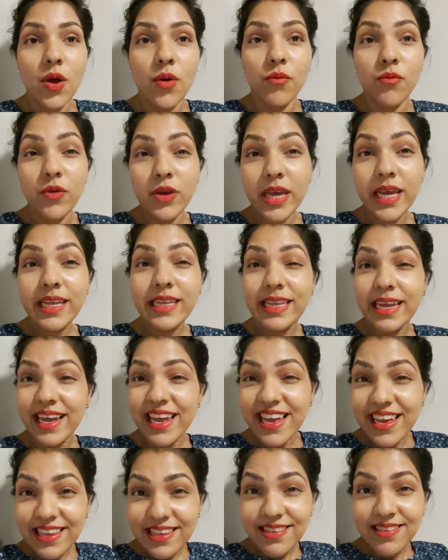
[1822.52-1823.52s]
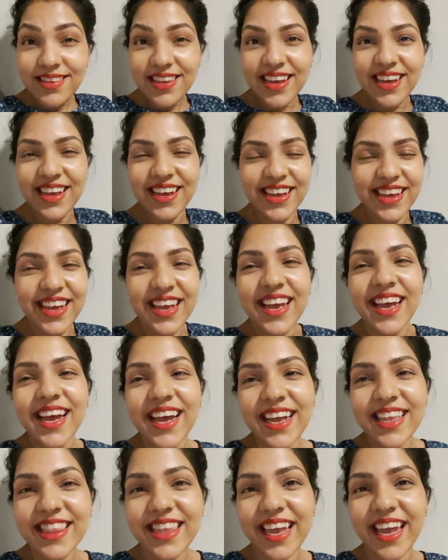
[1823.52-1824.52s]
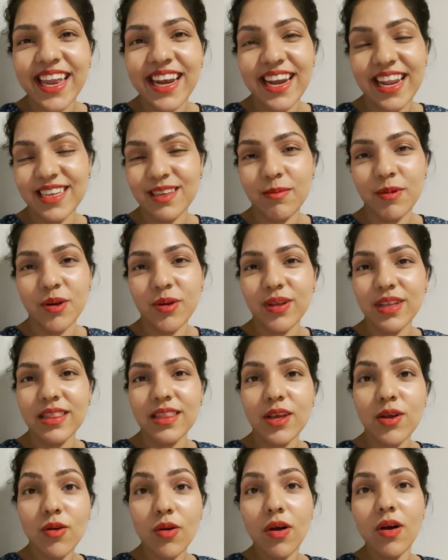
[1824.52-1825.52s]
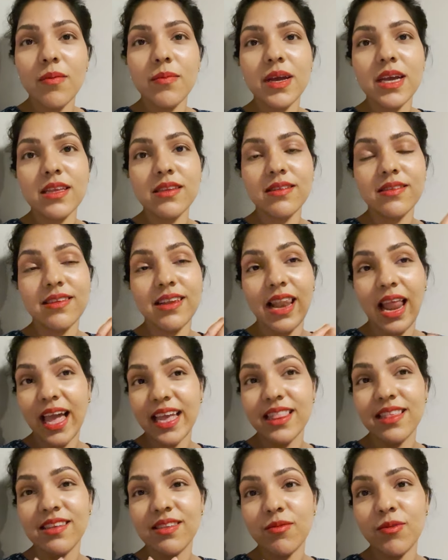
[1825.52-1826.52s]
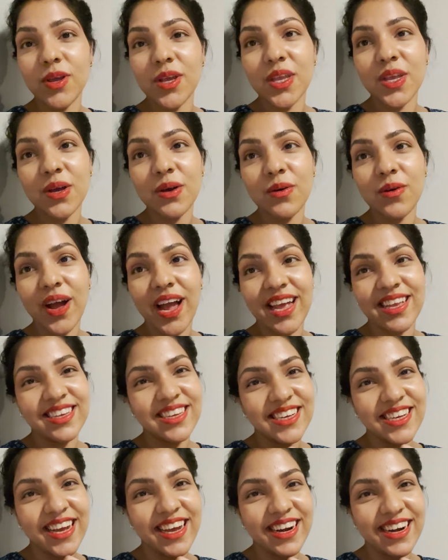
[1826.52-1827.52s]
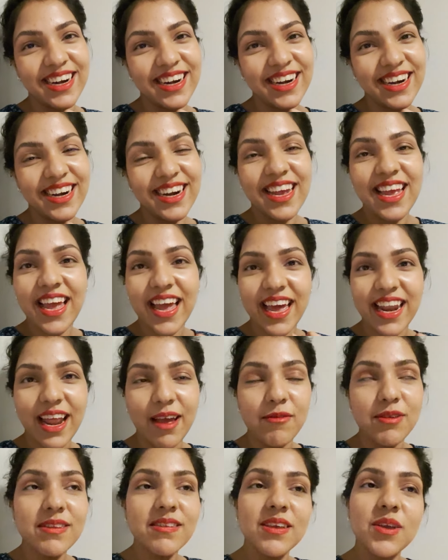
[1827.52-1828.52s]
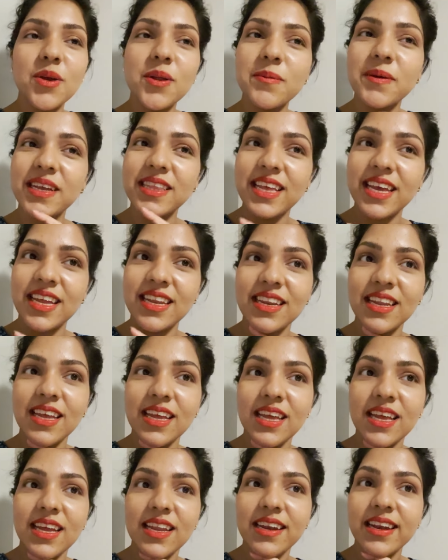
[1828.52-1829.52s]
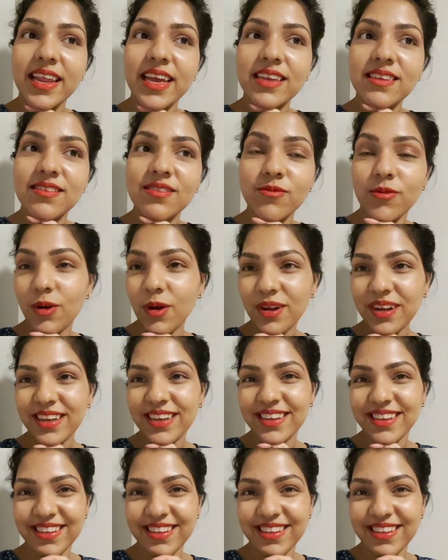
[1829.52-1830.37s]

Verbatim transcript: weekdays, then let me know in the comments, like this video and share, and I will see you in my next vlog.